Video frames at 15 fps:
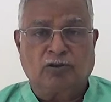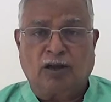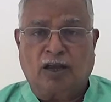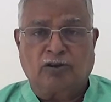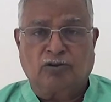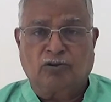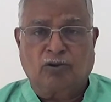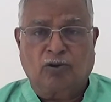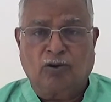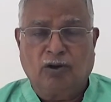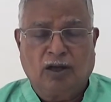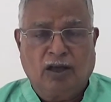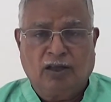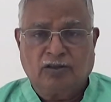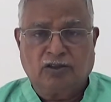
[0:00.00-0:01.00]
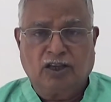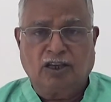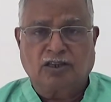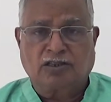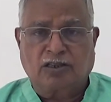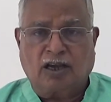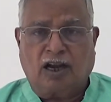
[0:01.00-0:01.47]
as you know,
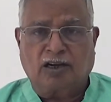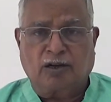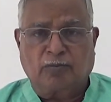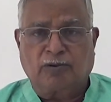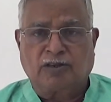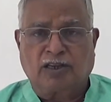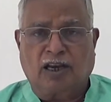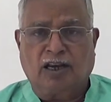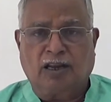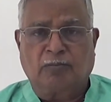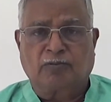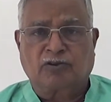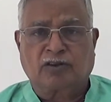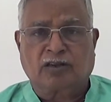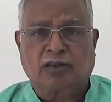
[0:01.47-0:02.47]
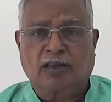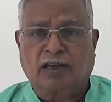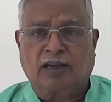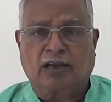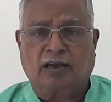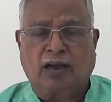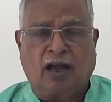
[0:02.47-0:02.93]
these artificial limbs
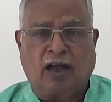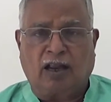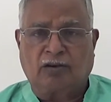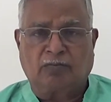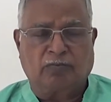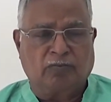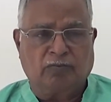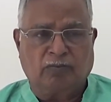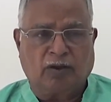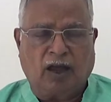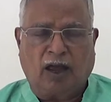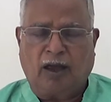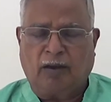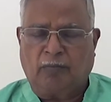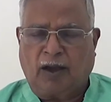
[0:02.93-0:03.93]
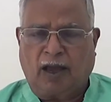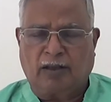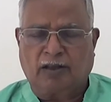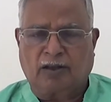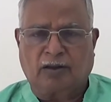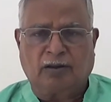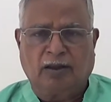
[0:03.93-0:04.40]
are
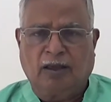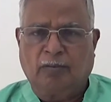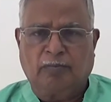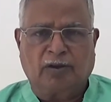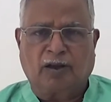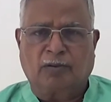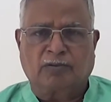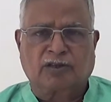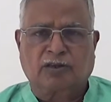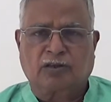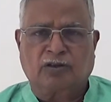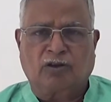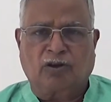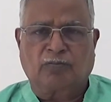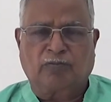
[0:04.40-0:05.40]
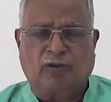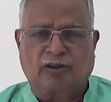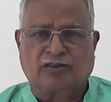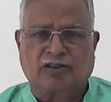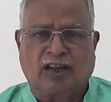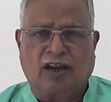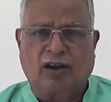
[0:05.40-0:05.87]
either becomes
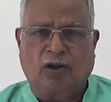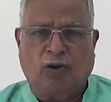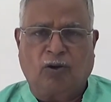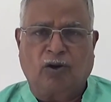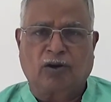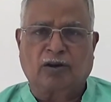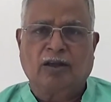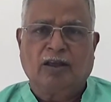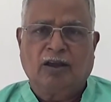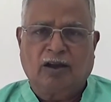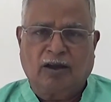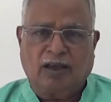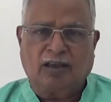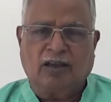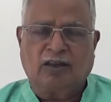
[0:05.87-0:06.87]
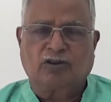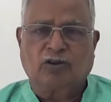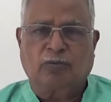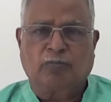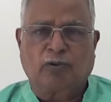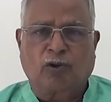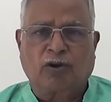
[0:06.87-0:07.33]
non-functional or it's
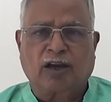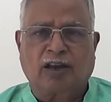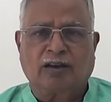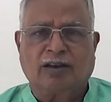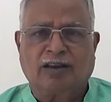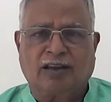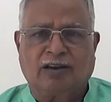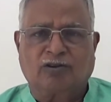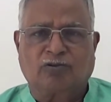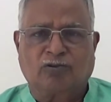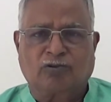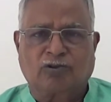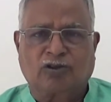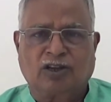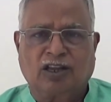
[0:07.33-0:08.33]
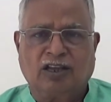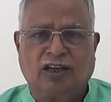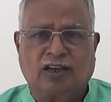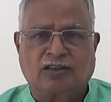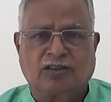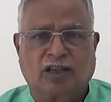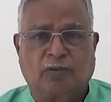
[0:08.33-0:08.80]
been broken in 2 to 3
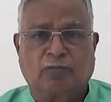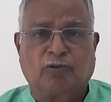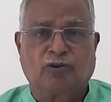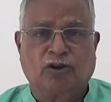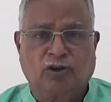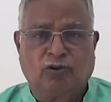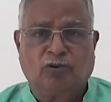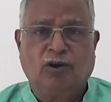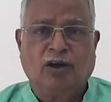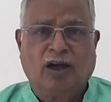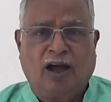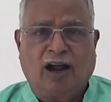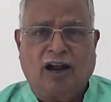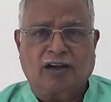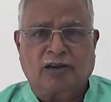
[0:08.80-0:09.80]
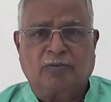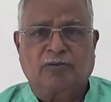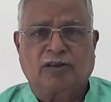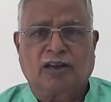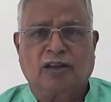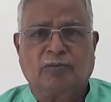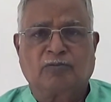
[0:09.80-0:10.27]
years. Therefore, new
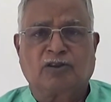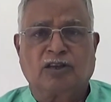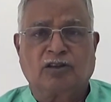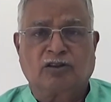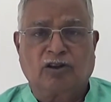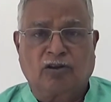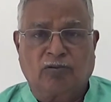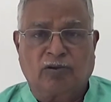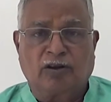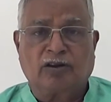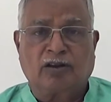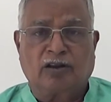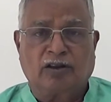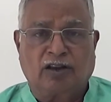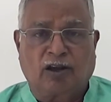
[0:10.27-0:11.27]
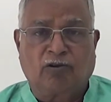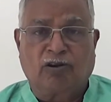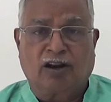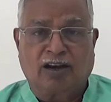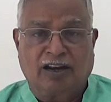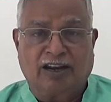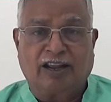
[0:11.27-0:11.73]
artificial limbs is
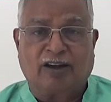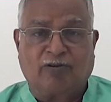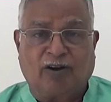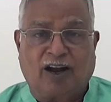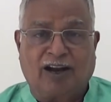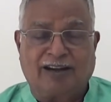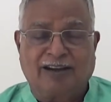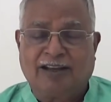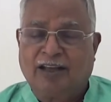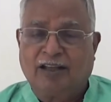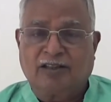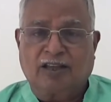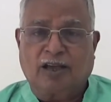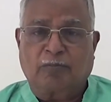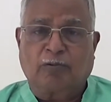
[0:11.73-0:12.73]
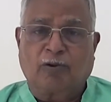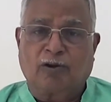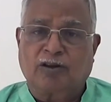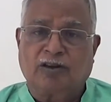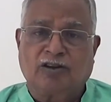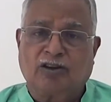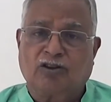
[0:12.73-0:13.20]
regularly required.
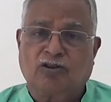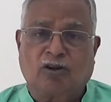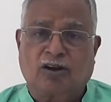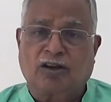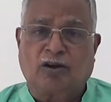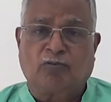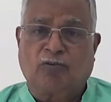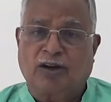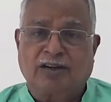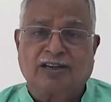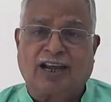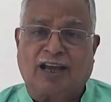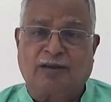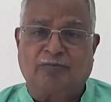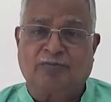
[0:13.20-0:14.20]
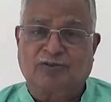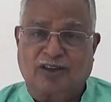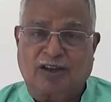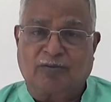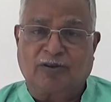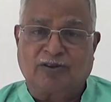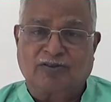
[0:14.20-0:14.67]
Therefore, it is not a one-time
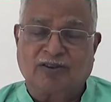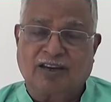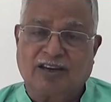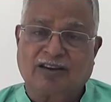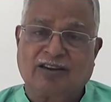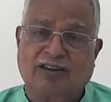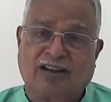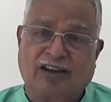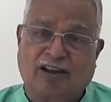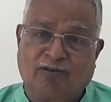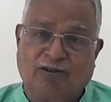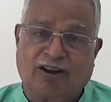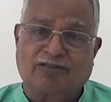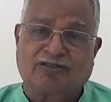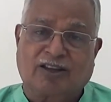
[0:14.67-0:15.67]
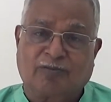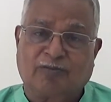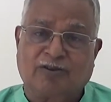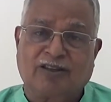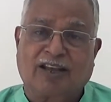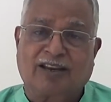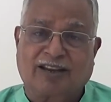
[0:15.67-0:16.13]
service. It is a regular
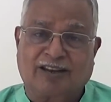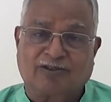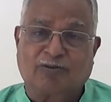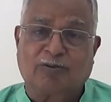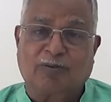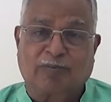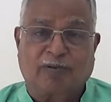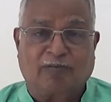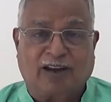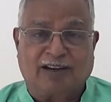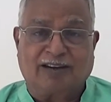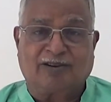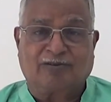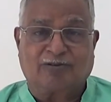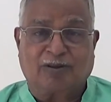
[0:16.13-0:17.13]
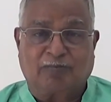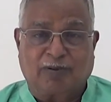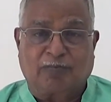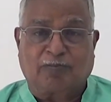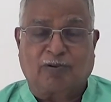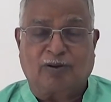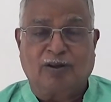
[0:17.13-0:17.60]
service that has to be provided to the
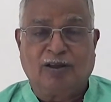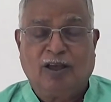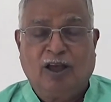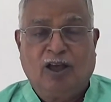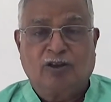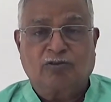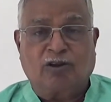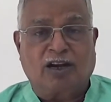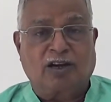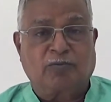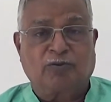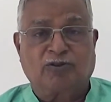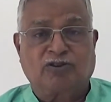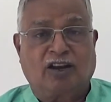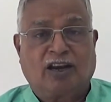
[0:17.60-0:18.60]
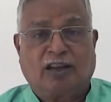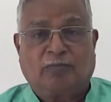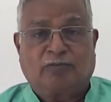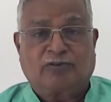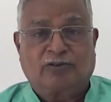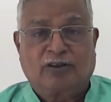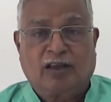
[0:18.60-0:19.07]
people. So, artificial
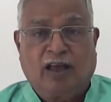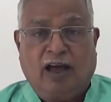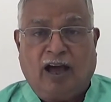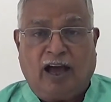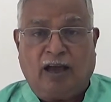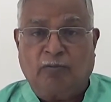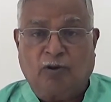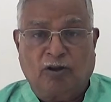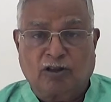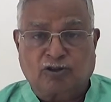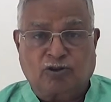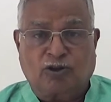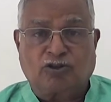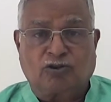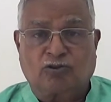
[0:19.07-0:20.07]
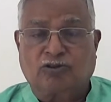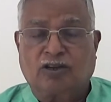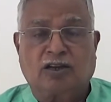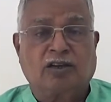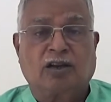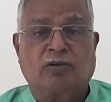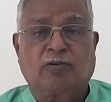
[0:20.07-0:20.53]
limbs. I am also
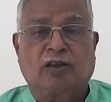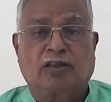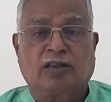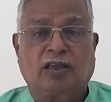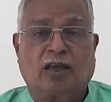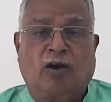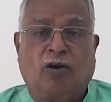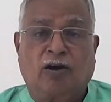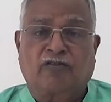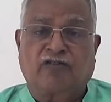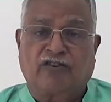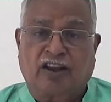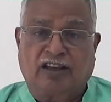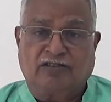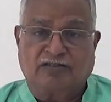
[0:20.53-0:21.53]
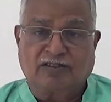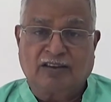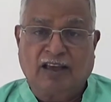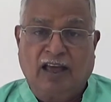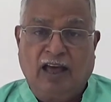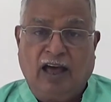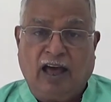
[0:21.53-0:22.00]
associated with orphanage.
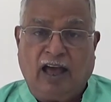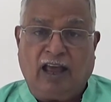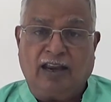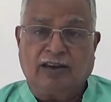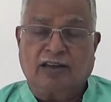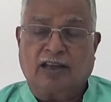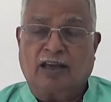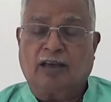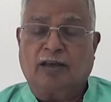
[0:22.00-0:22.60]
And